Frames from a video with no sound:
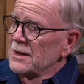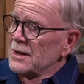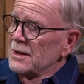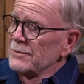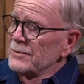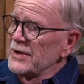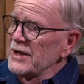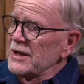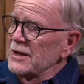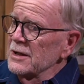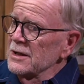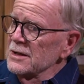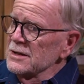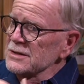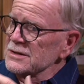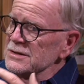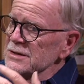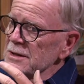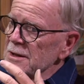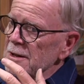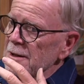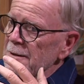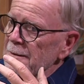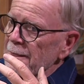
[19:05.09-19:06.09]
because
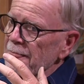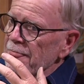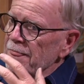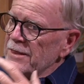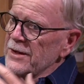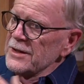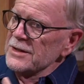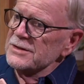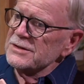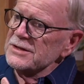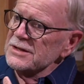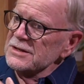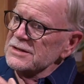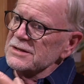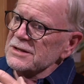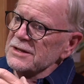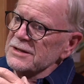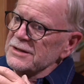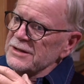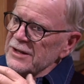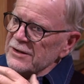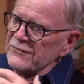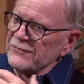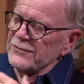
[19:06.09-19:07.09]
this is the
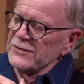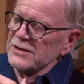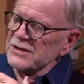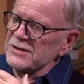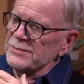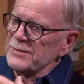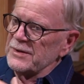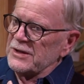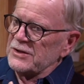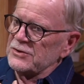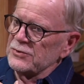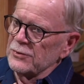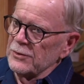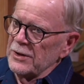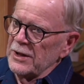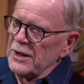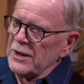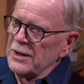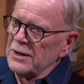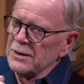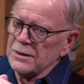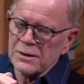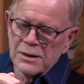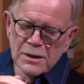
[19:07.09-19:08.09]
difference
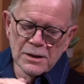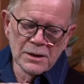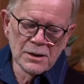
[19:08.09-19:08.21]
between